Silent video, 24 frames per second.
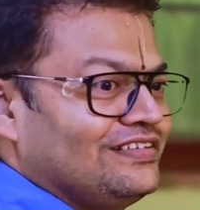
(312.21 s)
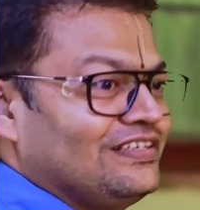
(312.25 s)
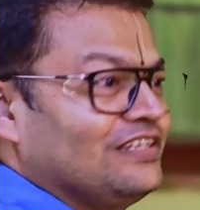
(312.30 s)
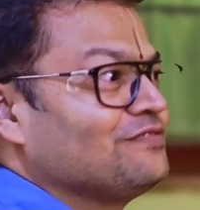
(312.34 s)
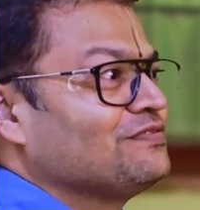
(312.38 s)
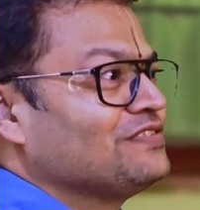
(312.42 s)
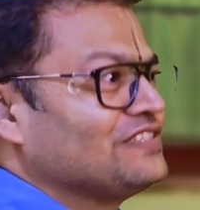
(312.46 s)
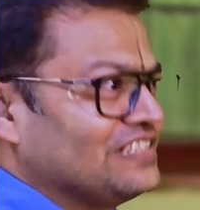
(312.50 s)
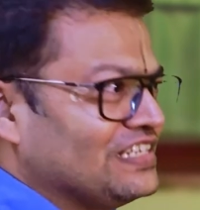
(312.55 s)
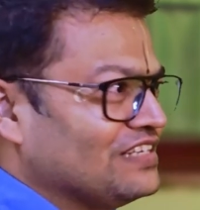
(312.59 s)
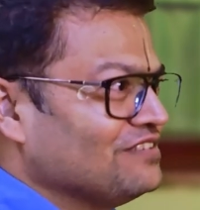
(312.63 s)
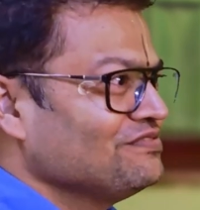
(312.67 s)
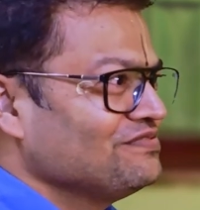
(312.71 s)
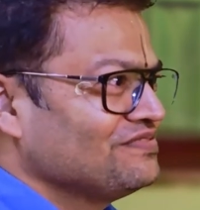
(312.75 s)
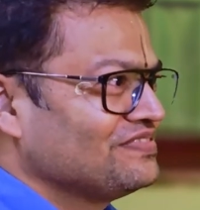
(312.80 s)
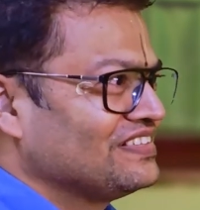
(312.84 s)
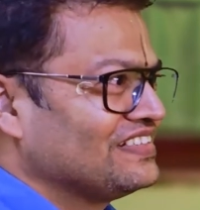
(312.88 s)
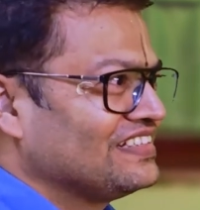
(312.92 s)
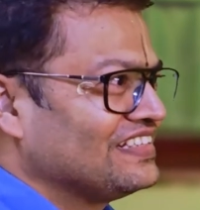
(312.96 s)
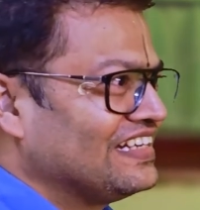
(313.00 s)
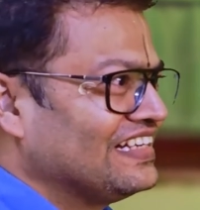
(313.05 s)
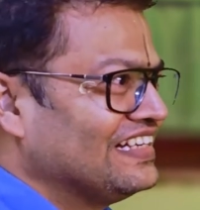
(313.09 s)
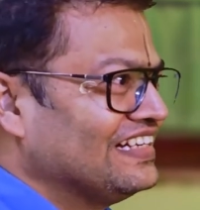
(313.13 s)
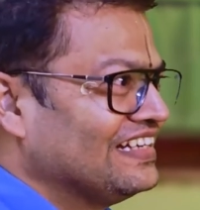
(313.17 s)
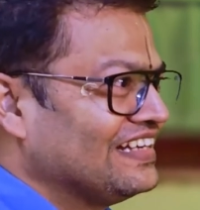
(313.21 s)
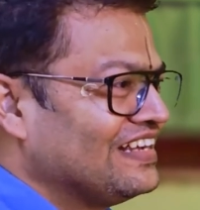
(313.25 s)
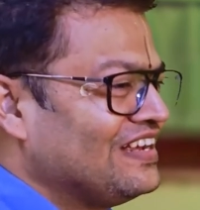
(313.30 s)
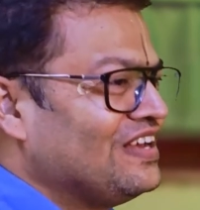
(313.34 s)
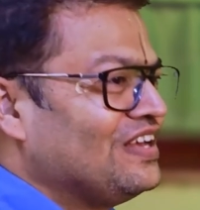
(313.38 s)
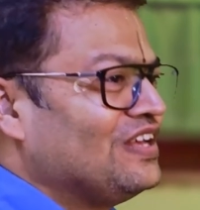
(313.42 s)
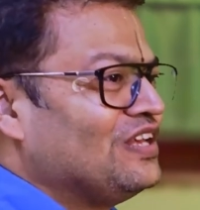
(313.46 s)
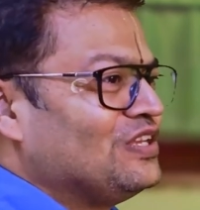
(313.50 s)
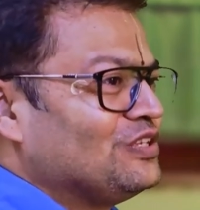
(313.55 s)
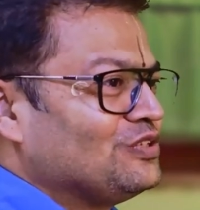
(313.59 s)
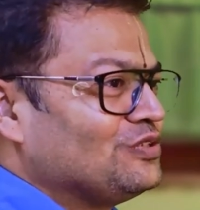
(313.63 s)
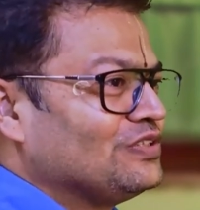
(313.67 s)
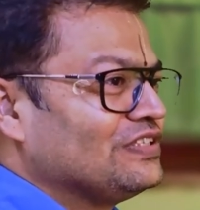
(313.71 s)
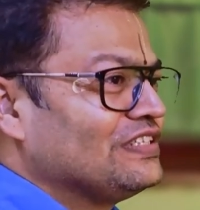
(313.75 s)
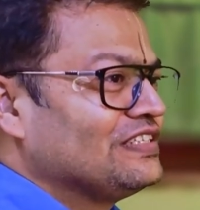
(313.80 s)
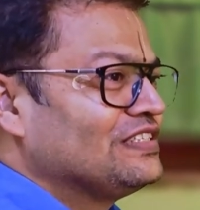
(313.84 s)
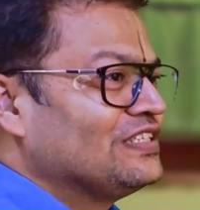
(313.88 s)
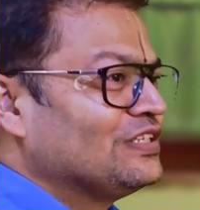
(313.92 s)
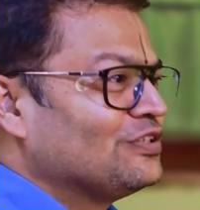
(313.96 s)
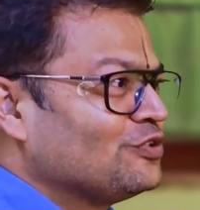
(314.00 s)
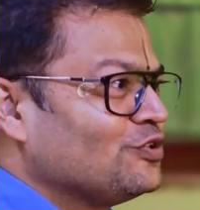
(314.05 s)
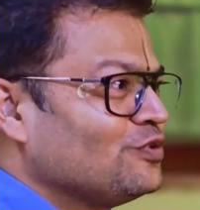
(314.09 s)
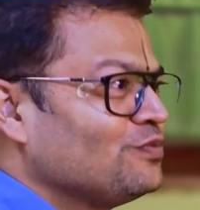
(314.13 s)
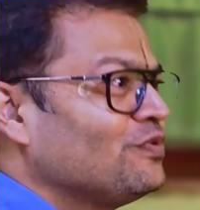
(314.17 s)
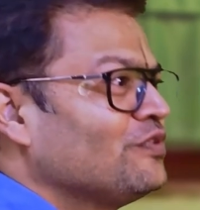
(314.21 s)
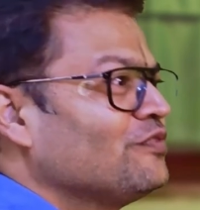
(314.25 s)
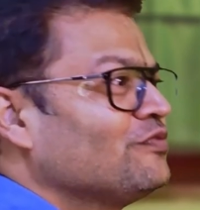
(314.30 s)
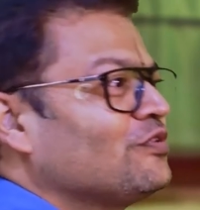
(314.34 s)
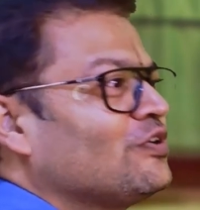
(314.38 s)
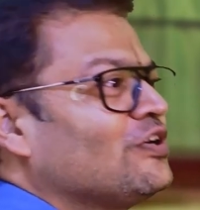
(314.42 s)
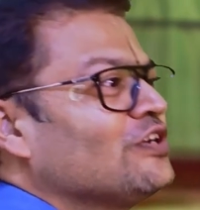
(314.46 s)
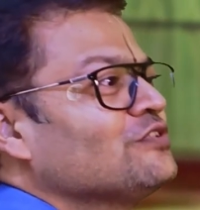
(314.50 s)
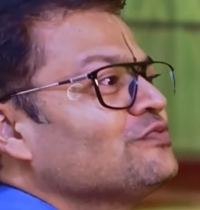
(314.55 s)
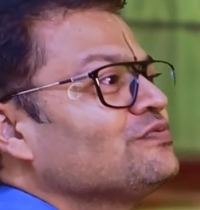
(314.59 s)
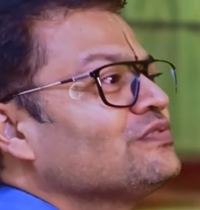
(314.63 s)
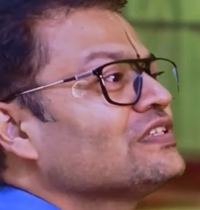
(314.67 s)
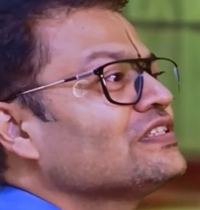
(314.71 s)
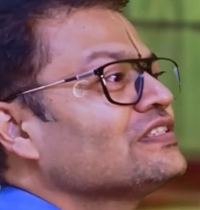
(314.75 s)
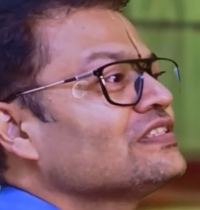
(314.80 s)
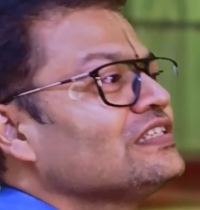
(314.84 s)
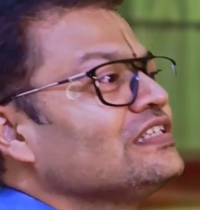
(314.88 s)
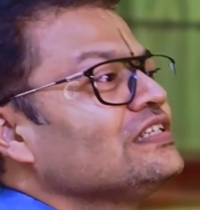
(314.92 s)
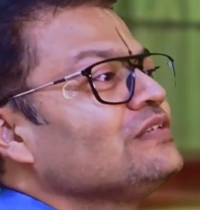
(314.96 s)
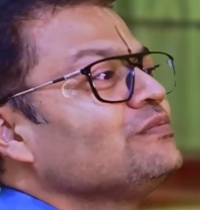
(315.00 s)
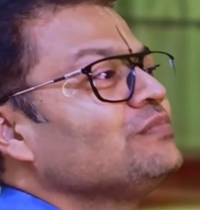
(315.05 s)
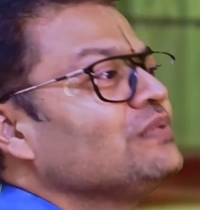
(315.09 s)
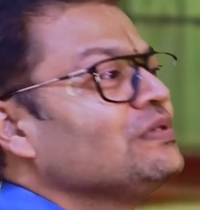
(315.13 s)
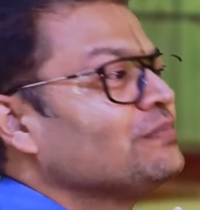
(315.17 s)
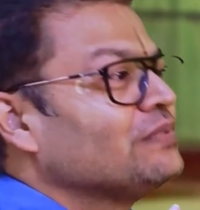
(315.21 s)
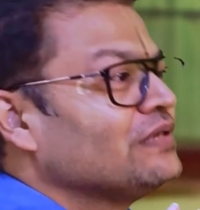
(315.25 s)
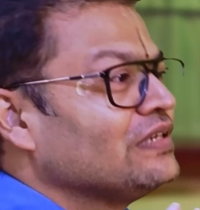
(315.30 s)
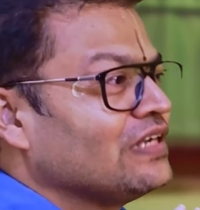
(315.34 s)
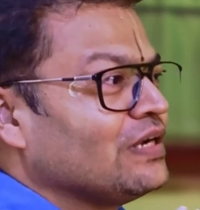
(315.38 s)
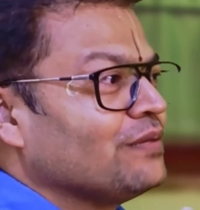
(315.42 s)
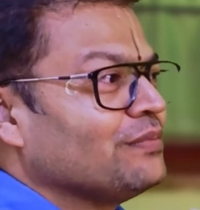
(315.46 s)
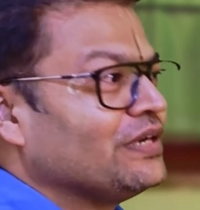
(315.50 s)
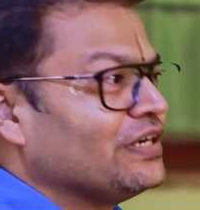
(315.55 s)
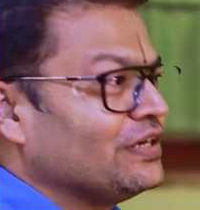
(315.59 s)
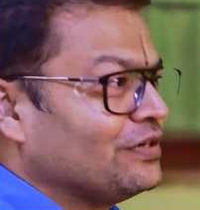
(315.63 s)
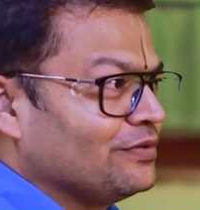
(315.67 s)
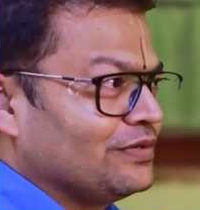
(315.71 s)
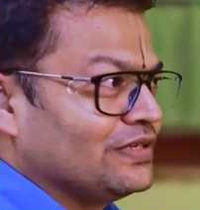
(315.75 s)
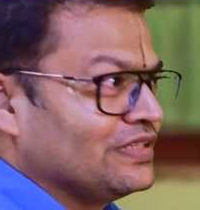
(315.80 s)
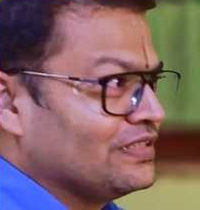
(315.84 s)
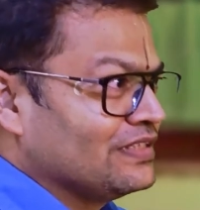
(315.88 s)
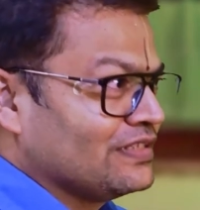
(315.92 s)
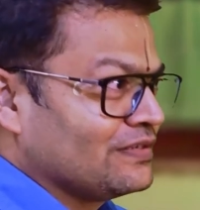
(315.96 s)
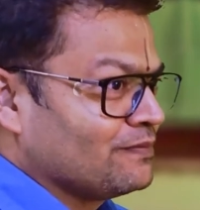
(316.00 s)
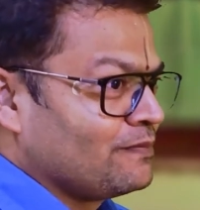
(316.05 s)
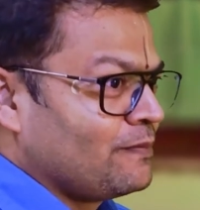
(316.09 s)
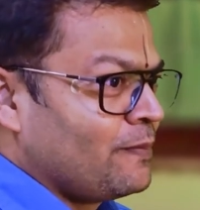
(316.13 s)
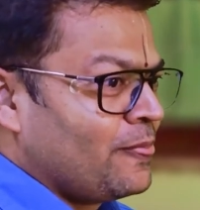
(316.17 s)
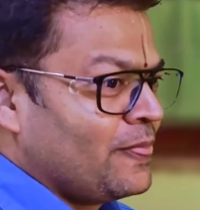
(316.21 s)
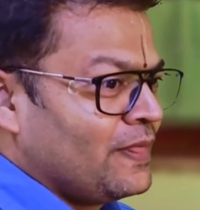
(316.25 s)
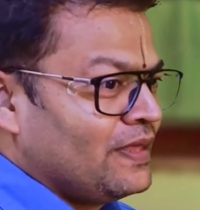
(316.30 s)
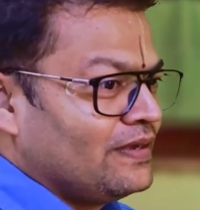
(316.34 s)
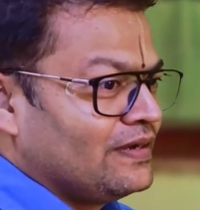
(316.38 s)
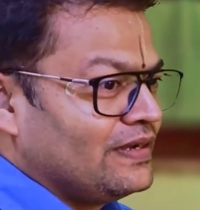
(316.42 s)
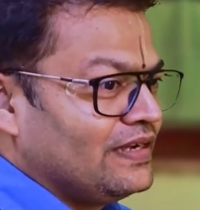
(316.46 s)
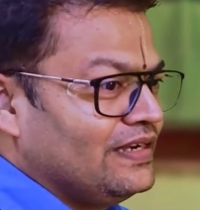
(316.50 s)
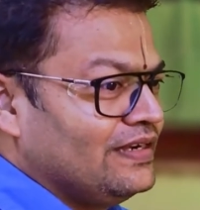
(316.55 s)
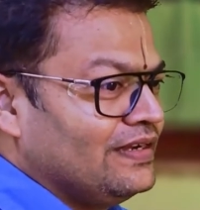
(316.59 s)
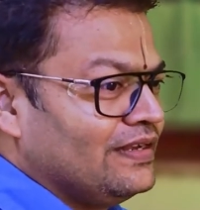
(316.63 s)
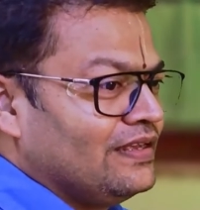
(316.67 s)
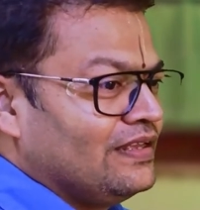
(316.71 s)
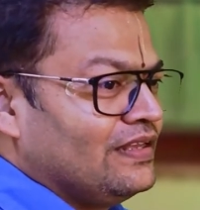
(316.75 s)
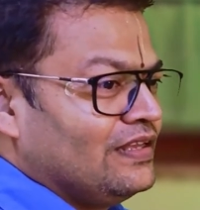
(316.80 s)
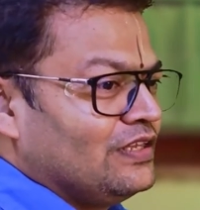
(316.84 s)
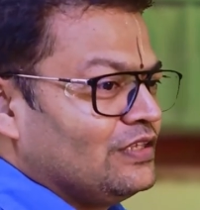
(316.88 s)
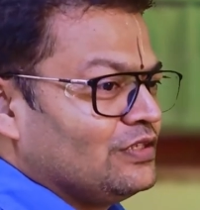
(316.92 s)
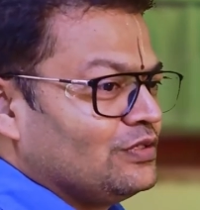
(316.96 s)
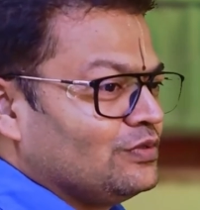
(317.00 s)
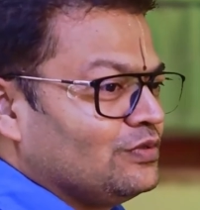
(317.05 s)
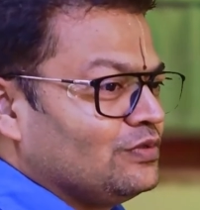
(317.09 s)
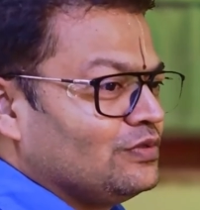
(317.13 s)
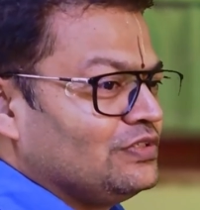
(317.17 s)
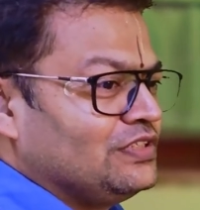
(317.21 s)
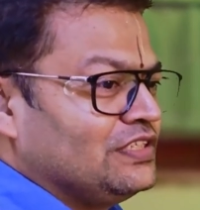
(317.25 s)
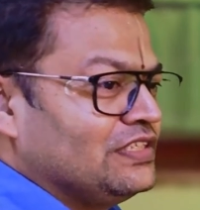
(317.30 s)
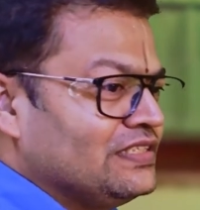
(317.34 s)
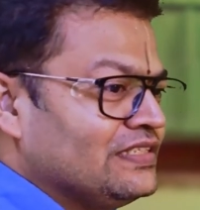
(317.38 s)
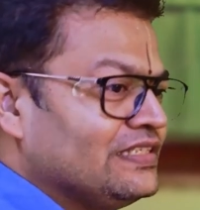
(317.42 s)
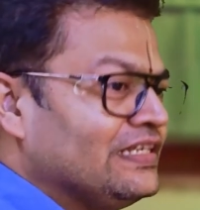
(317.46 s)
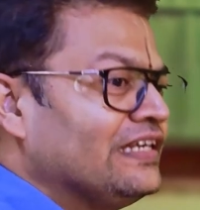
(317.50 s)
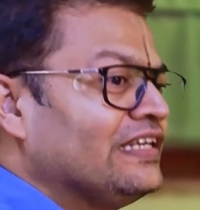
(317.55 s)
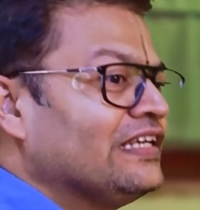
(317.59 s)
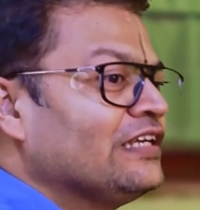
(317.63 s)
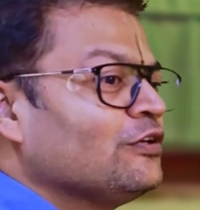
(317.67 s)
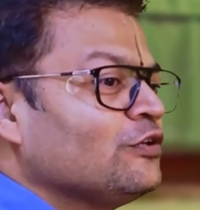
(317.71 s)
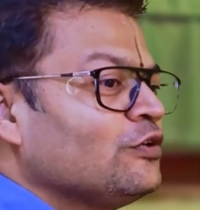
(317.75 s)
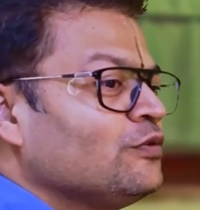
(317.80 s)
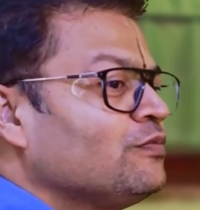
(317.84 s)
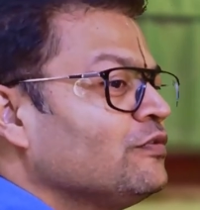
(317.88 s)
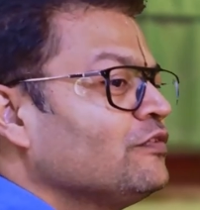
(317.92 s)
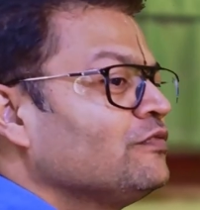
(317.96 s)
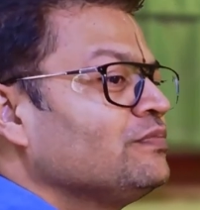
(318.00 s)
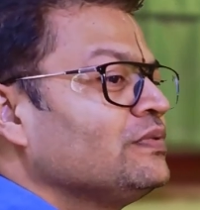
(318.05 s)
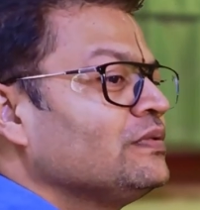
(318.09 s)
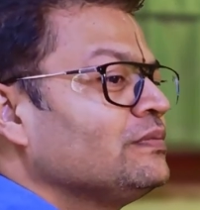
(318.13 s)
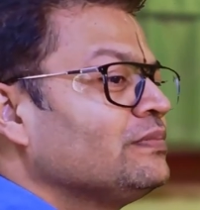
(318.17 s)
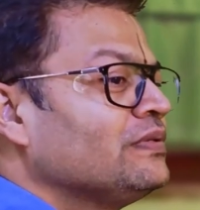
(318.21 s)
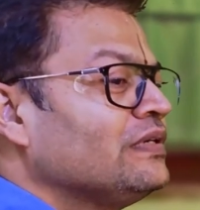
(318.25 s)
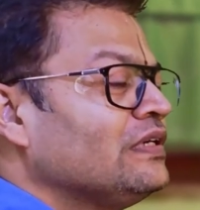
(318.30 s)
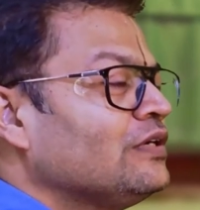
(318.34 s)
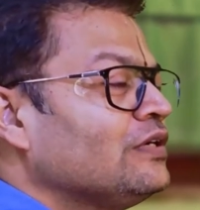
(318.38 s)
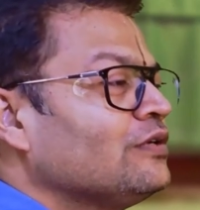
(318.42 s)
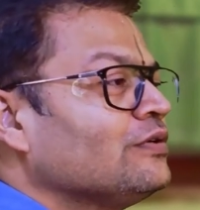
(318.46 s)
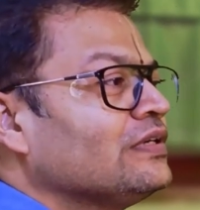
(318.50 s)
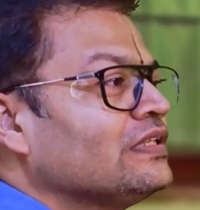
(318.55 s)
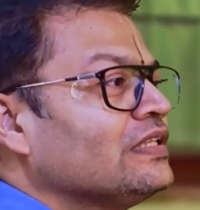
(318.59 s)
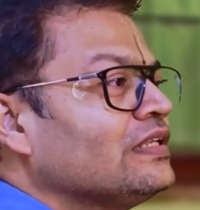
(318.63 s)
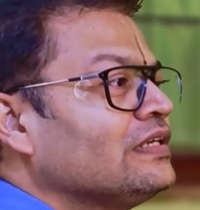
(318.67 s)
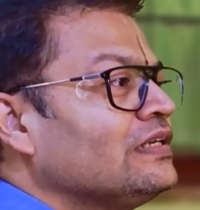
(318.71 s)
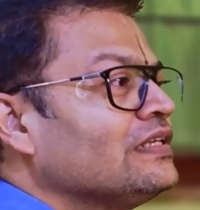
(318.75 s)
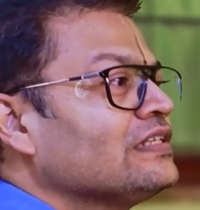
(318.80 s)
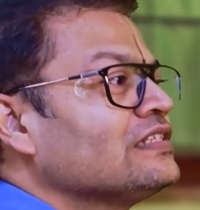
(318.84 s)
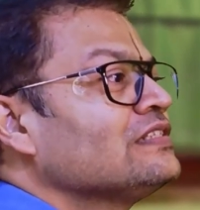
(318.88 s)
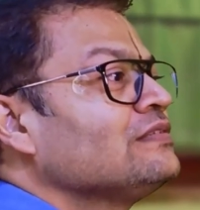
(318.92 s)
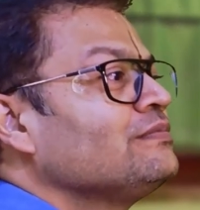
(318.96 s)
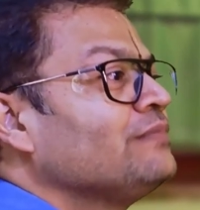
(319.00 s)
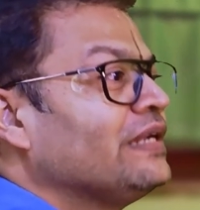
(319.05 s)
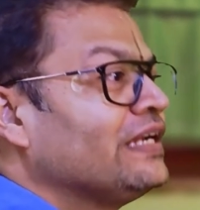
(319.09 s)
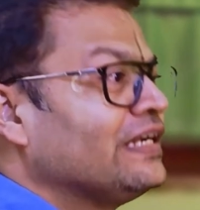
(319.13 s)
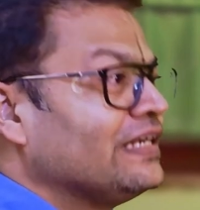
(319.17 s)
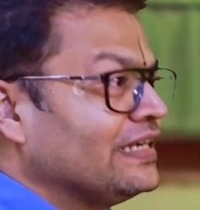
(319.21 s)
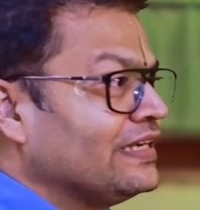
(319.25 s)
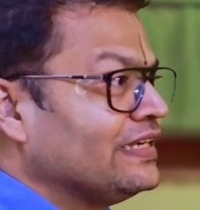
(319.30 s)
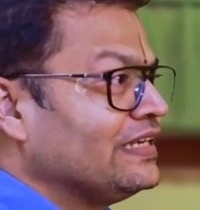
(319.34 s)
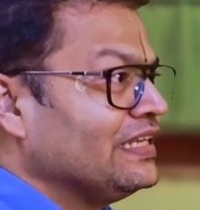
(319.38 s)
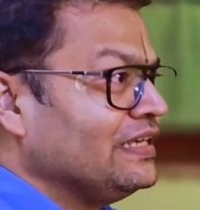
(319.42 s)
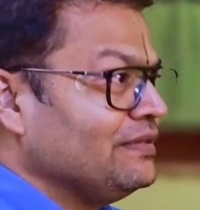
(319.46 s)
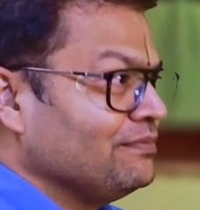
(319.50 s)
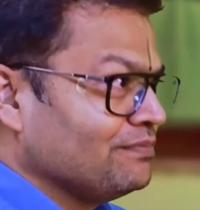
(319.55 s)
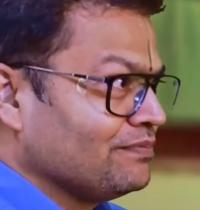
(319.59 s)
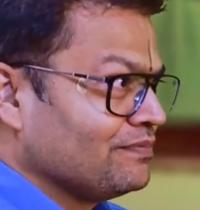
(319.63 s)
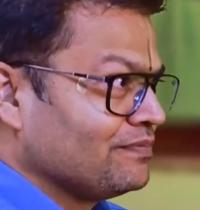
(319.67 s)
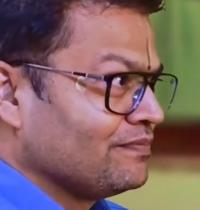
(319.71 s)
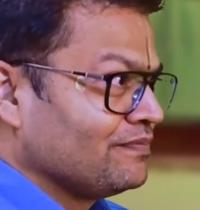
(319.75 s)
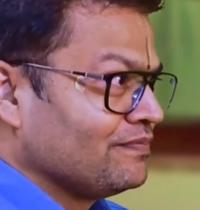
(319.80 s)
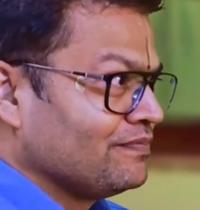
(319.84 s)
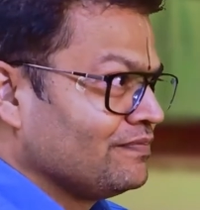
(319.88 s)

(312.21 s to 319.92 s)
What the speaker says: tough stuff, right? So there's a group of cross-functional people coming together, right? So just getting group of people together doesn't make it a team.